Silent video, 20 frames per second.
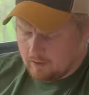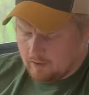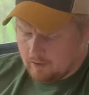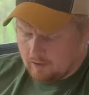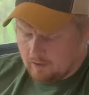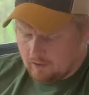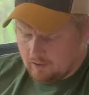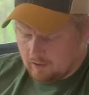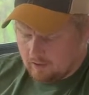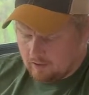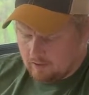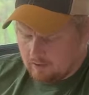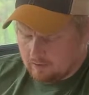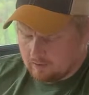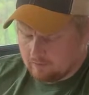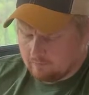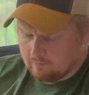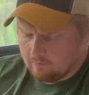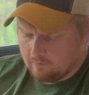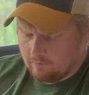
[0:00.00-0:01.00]
And it
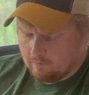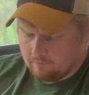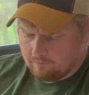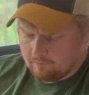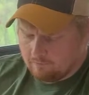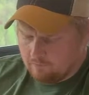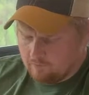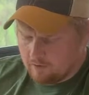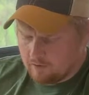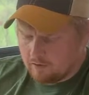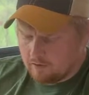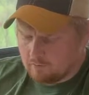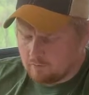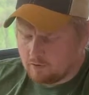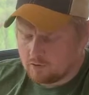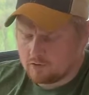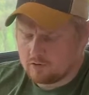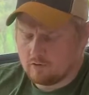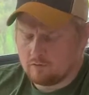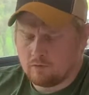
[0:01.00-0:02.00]
is very
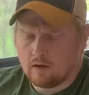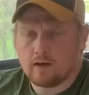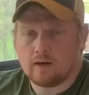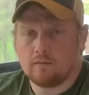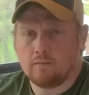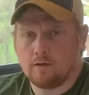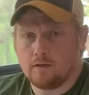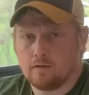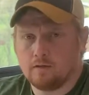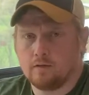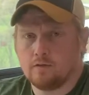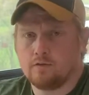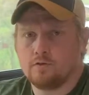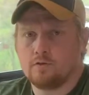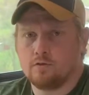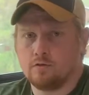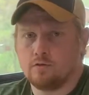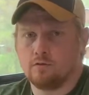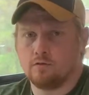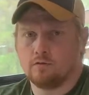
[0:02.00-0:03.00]
much so recommended
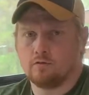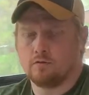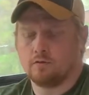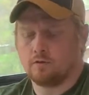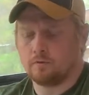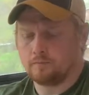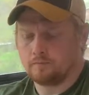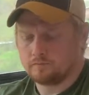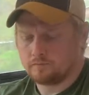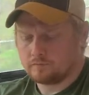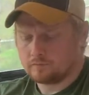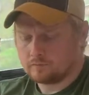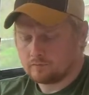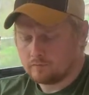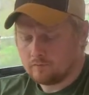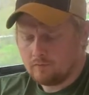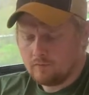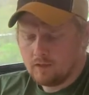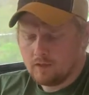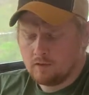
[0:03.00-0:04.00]
to do so.
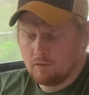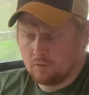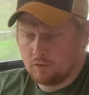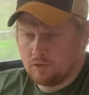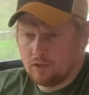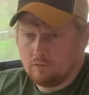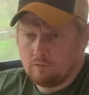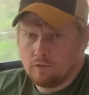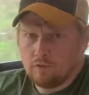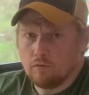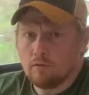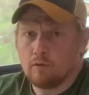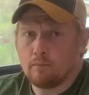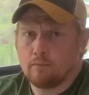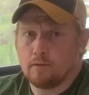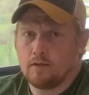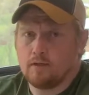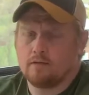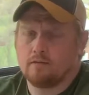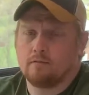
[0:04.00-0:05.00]
It will give you a
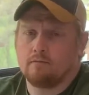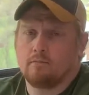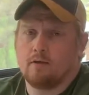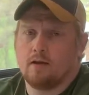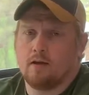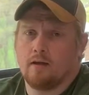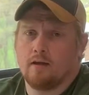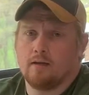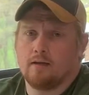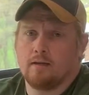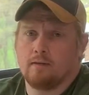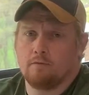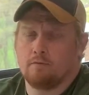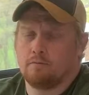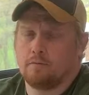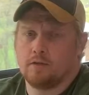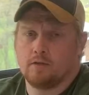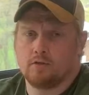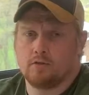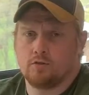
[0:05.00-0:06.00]
peace of mind. It will
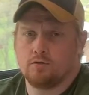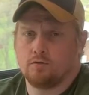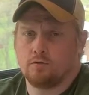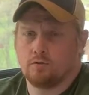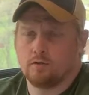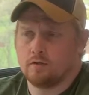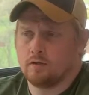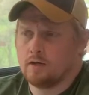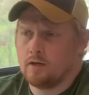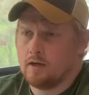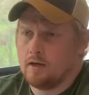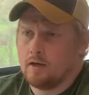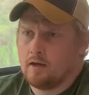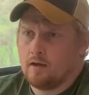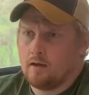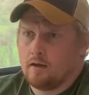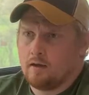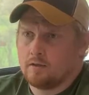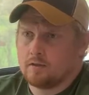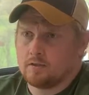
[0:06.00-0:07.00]
make sure
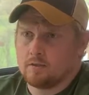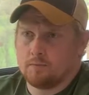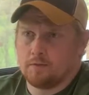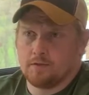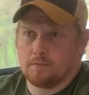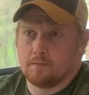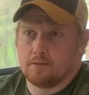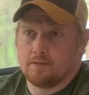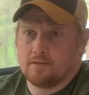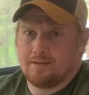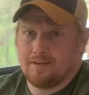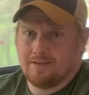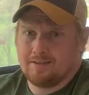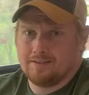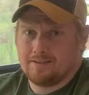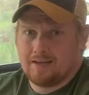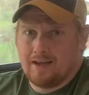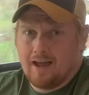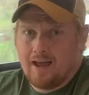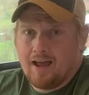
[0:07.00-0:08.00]
some of the mistakes
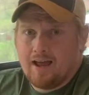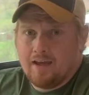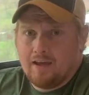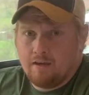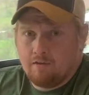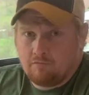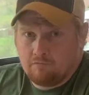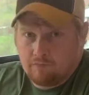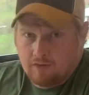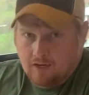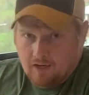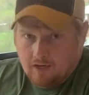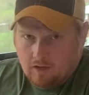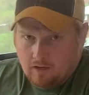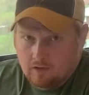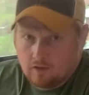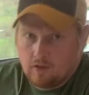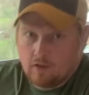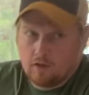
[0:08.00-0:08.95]
that I have made